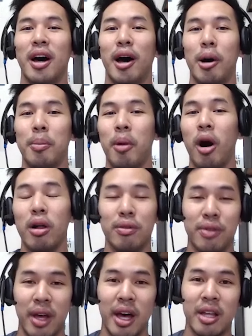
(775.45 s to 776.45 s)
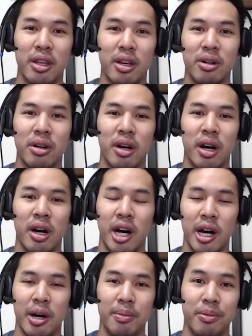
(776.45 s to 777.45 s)
Um, all of that, though,
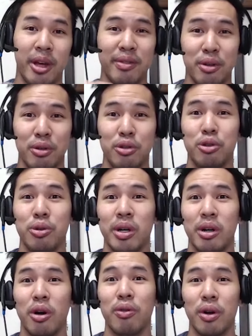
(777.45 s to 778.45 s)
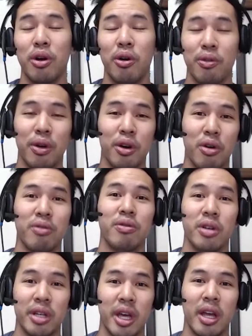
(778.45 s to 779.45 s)
um, you have to do it over and over and over
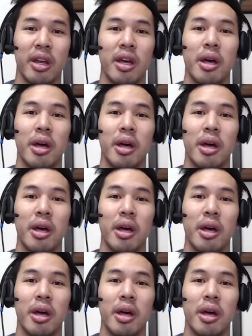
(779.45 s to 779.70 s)
again.